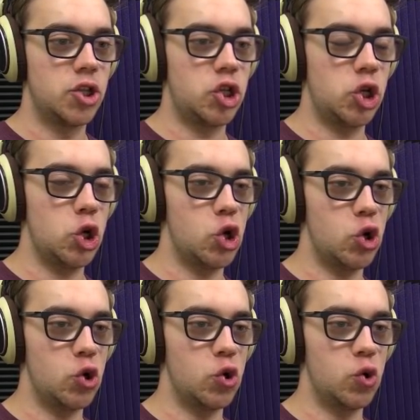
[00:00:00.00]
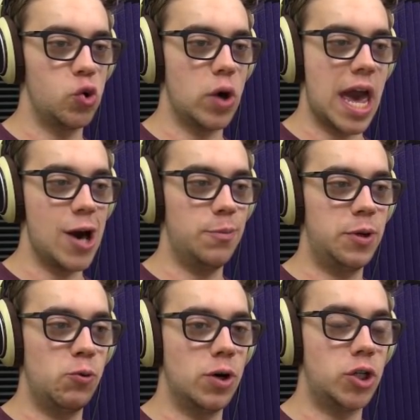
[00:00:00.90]
to
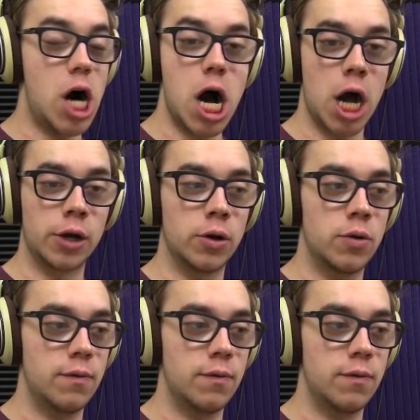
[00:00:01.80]
help you along.